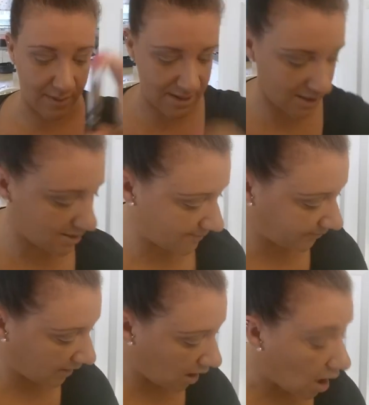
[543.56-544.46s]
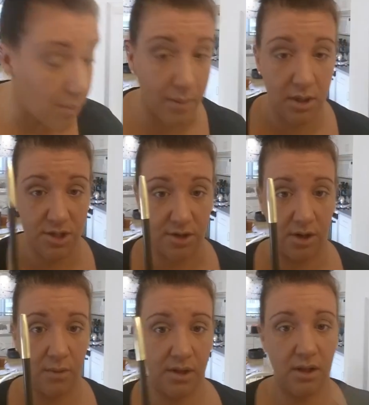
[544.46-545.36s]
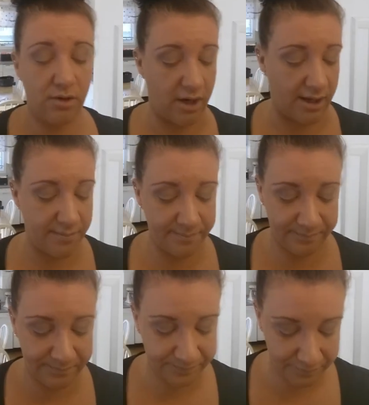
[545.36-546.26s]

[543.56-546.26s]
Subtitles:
basis. But I'm going to start out with the La Crayon.